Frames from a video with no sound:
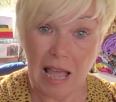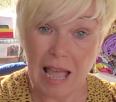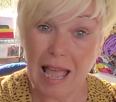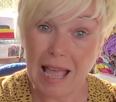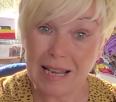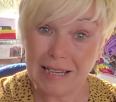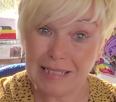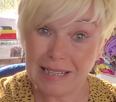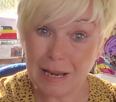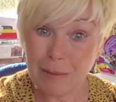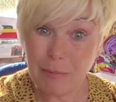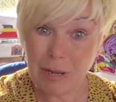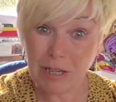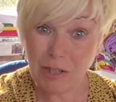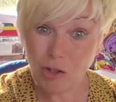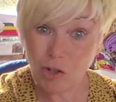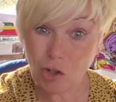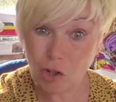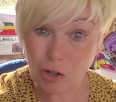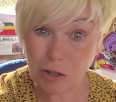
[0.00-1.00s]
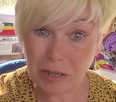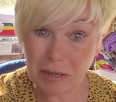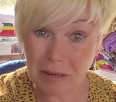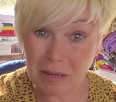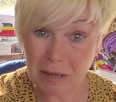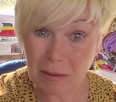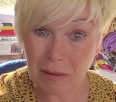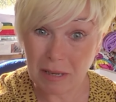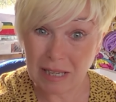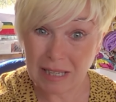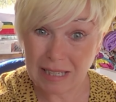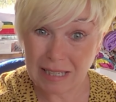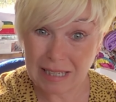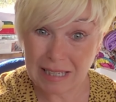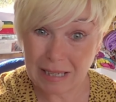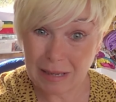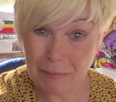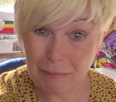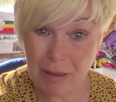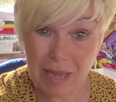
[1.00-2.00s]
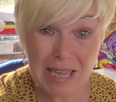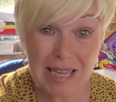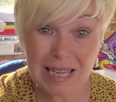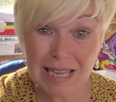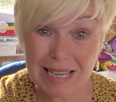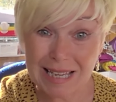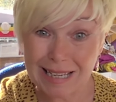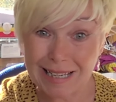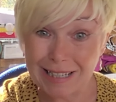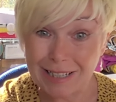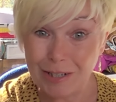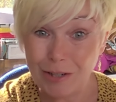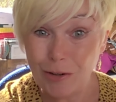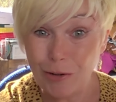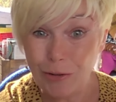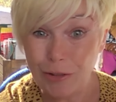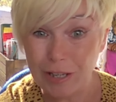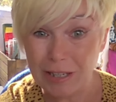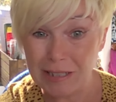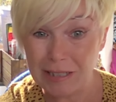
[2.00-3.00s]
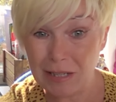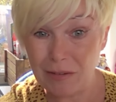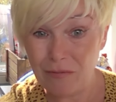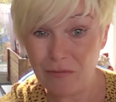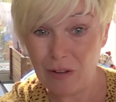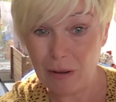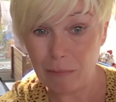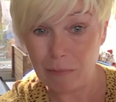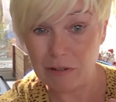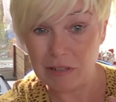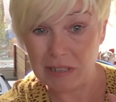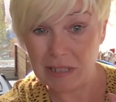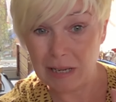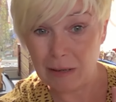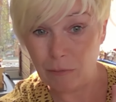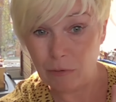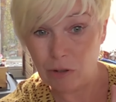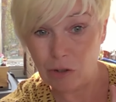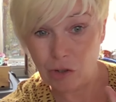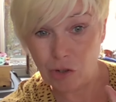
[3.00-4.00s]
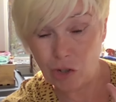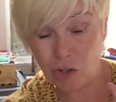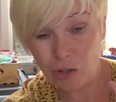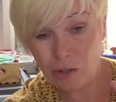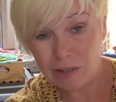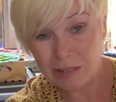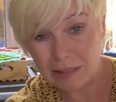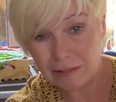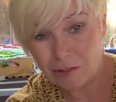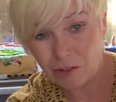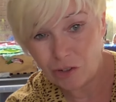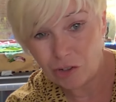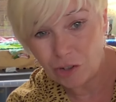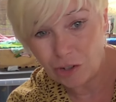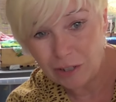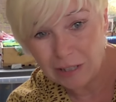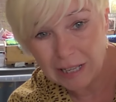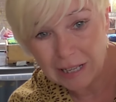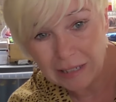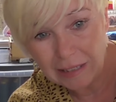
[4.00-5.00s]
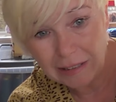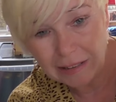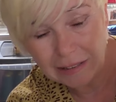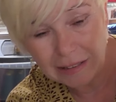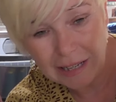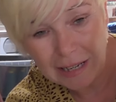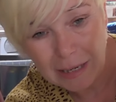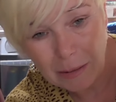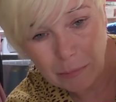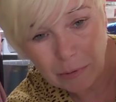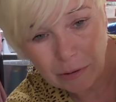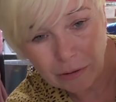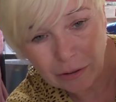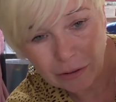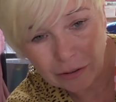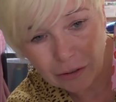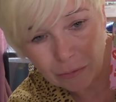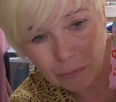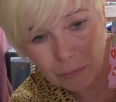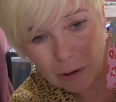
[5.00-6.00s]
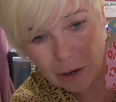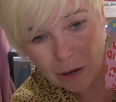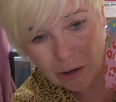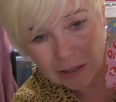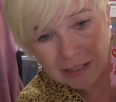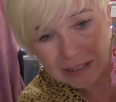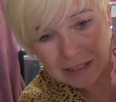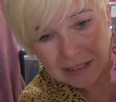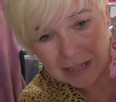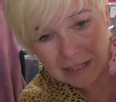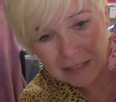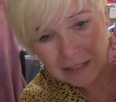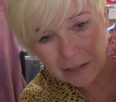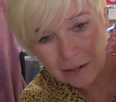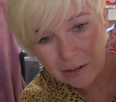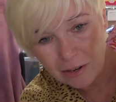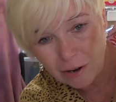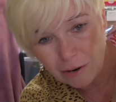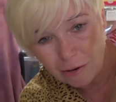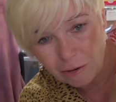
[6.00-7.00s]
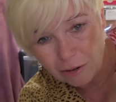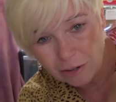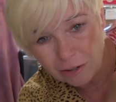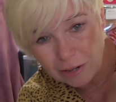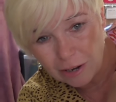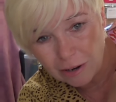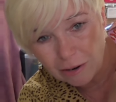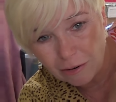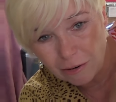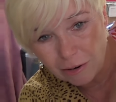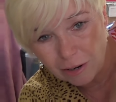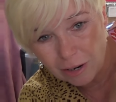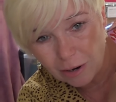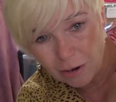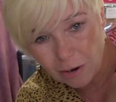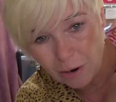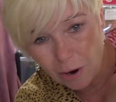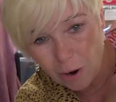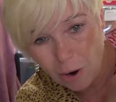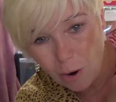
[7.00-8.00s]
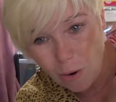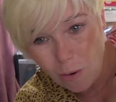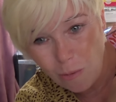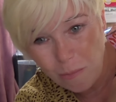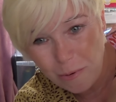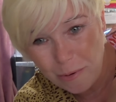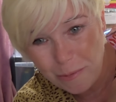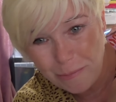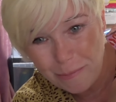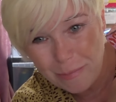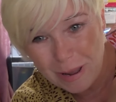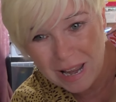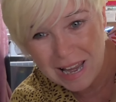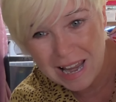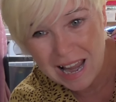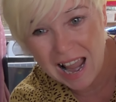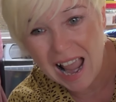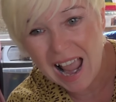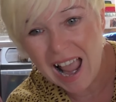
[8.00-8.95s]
And I'm enjoying making new things in fabrics I wouldn't choose. And to show you that little label that they've put on, it says, knock, knock, open me.